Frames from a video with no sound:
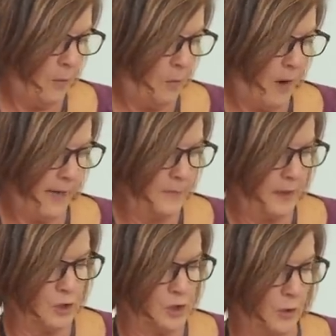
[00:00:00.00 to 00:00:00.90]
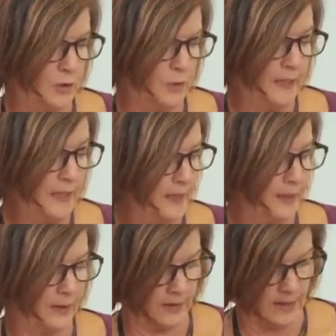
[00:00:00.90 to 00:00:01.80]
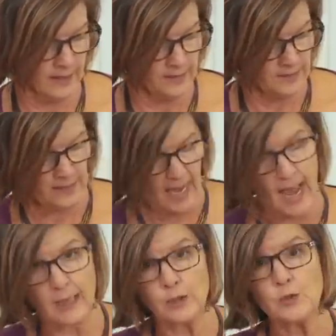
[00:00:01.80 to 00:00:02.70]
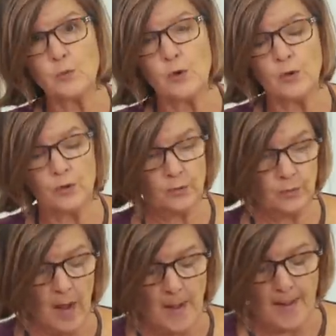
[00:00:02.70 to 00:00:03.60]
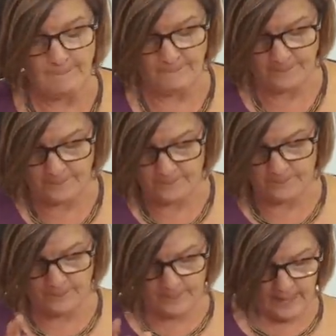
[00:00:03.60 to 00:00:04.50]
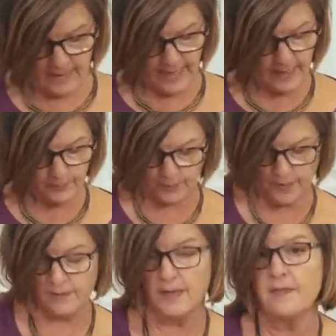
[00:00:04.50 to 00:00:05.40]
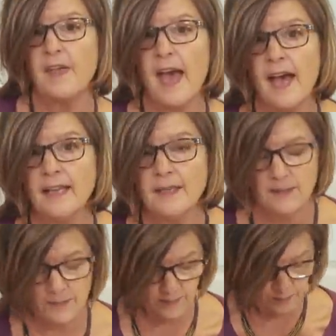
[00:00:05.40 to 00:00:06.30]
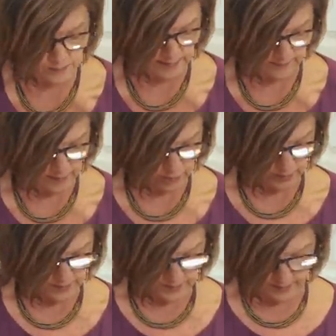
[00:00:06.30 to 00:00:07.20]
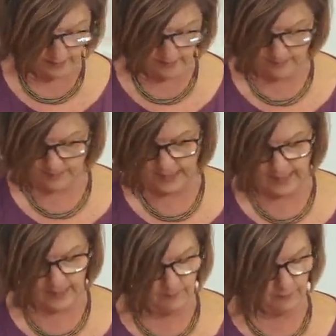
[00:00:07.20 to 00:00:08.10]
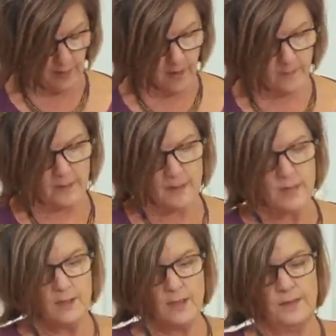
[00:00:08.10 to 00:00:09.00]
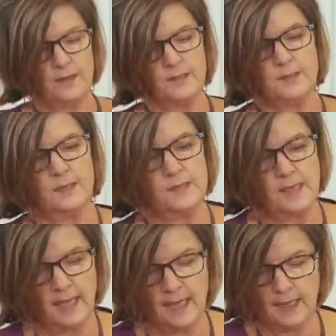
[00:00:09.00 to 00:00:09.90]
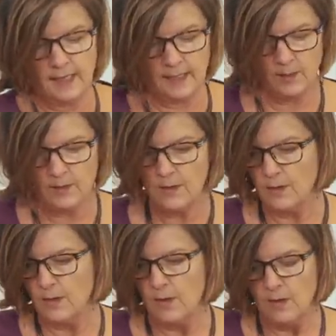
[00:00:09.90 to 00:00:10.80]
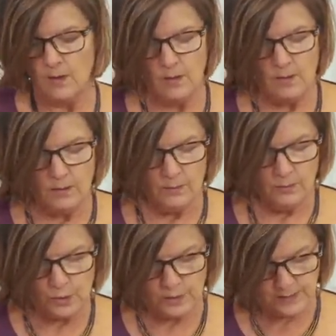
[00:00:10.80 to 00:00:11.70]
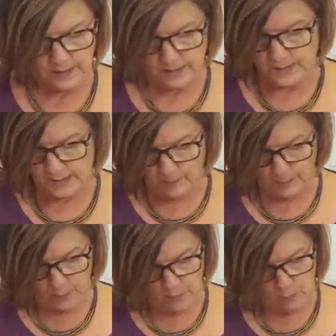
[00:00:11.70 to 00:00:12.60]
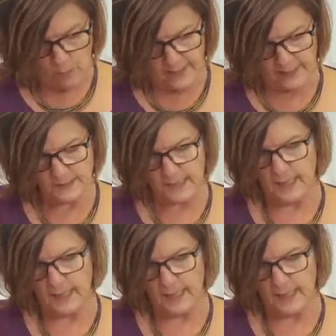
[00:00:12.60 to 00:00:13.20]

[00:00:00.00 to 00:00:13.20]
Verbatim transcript: what I'm going to show you here is the actual um, apron that that those images um, came from. This is a just a simple white